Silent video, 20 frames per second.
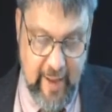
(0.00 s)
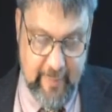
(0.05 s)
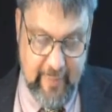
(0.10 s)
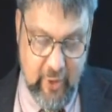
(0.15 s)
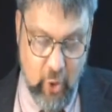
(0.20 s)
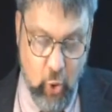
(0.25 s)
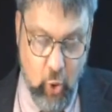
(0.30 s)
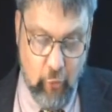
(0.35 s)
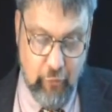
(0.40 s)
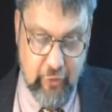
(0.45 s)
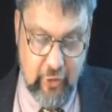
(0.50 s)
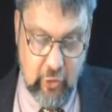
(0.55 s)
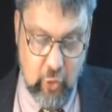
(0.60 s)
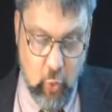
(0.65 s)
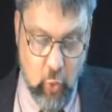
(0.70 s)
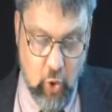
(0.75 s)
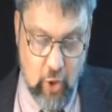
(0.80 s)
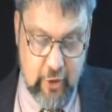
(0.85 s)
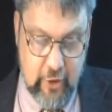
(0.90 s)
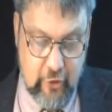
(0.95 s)
And behold, the
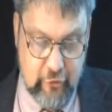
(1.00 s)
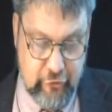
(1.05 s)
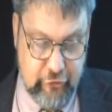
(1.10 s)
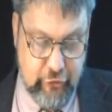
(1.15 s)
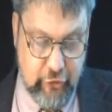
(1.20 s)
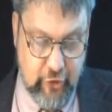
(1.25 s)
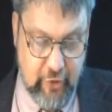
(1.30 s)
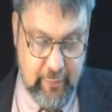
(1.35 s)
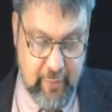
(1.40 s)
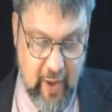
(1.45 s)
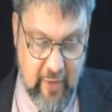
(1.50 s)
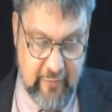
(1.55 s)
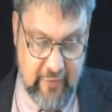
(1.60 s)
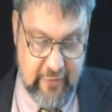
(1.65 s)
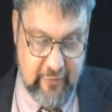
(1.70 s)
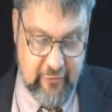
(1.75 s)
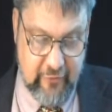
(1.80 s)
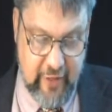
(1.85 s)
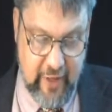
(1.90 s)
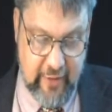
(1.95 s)
Lord stood above
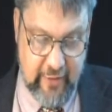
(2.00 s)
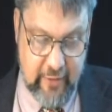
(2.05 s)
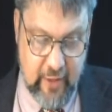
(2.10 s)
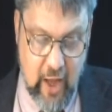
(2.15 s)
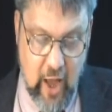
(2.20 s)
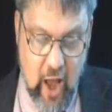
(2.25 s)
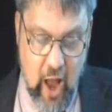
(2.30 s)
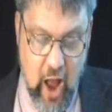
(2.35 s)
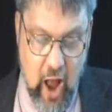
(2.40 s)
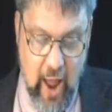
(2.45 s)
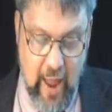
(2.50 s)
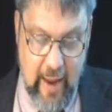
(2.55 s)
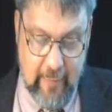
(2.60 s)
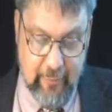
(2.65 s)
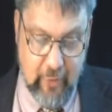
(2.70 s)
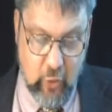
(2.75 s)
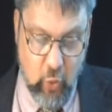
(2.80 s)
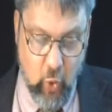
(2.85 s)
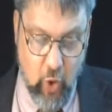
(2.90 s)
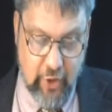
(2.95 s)
it and said, I
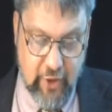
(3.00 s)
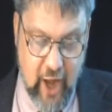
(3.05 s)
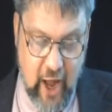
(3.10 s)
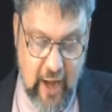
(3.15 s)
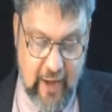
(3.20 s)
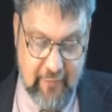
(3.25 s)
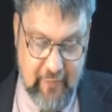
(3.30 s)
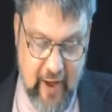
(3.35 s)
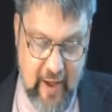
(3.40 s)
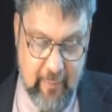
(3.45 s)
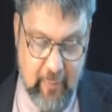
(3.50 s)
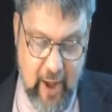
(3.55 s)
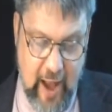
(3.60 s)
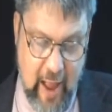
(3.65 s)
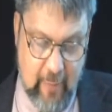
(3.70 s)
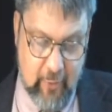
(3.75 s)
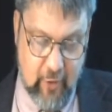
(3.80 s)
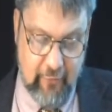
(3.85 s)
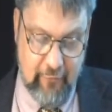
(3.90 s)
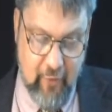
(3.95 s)
am the Lord God of
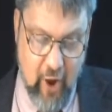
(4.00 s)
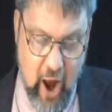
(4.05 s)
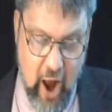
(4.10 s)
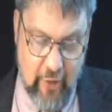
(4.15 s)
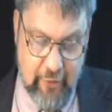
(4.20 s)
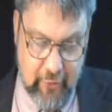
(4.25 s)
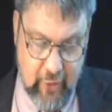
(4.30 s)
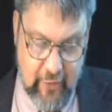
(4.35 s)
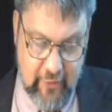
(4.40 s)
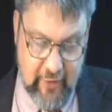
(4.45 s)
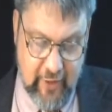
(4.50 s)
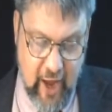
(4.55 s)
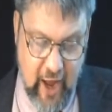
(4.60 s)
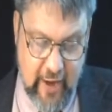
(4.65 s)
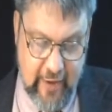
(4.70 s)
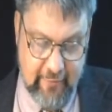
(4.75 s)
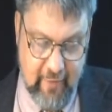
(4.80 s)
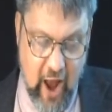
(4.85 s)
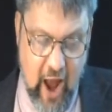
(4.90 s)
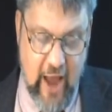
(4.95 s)
Abraham your father and the
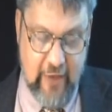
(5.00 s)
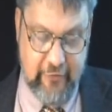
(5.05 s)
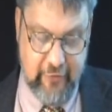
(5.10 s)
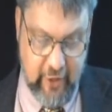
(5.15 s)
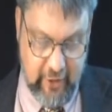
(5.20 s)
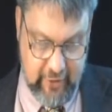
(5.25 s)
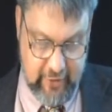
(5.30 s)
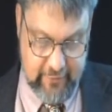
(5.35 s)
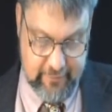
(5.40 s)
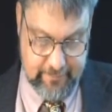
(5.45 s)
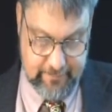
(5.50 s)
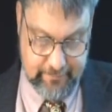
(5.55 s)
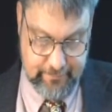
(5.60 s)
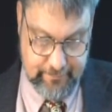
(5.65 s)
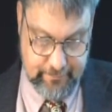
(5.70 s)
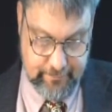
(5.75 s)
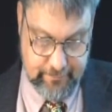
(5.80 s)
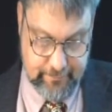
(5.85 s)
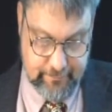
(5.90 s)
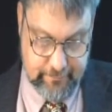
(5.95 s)
God of Isaac.
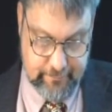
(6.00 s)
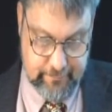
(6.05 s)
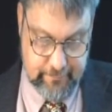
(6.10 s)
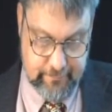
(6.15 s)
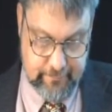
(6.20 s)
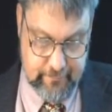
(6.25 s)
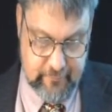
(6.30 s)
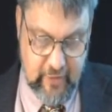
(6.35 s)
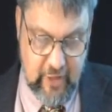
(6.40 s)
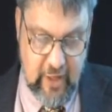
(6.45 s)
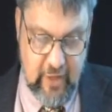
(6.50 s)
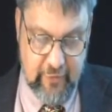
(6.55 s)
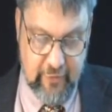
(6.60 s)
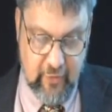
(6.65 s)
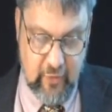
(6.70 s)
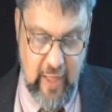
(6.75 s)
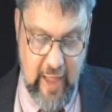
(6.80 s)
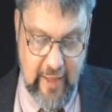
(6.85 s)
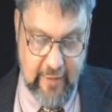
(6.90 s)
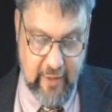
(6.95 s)

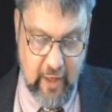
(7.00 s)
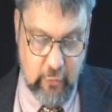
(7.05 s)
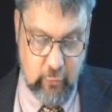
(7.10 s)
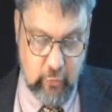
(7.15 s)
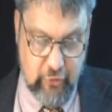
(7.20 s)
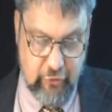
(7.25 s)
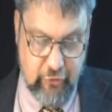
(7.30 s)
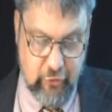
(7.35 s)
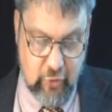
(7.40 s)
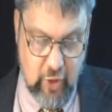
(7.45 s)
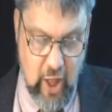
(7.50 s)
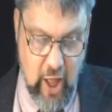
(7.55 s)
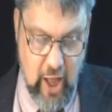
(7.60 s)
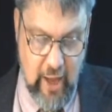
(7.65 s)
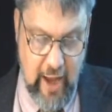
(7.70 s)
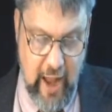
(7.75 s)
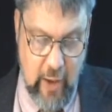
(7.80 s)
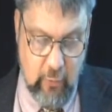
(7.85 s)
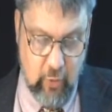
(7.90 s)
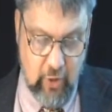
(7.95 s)
The land on which you
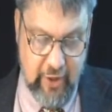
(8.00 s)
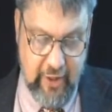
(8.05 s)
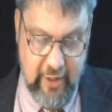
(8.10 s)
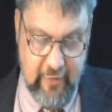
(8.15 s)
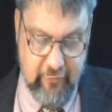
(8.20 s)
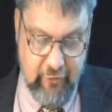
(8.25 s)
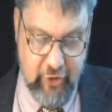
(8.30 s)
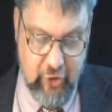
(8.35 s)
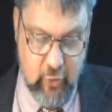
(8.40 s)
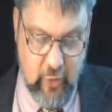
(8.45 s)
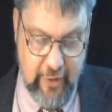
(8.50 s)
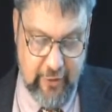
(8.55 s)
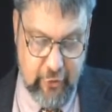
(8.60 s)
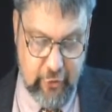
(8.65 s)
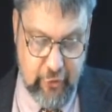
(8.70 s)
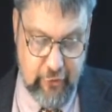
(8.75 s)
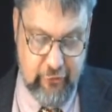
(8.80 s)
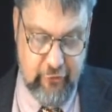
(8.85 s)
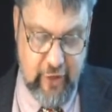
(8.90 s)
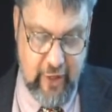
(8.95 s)
lie I will give to you and
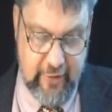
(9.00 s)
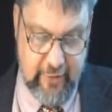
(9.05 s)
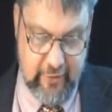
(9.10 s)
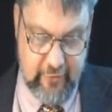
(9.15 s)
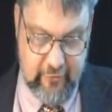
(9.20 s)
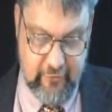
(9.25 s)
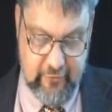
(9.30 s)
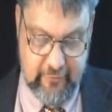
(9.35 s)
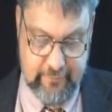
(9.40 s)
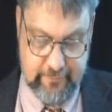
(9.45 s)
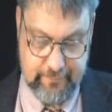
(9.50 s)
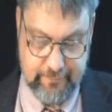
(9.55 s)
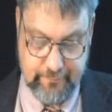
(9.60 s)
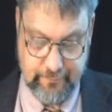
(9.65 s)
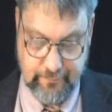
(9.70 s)
your descendants.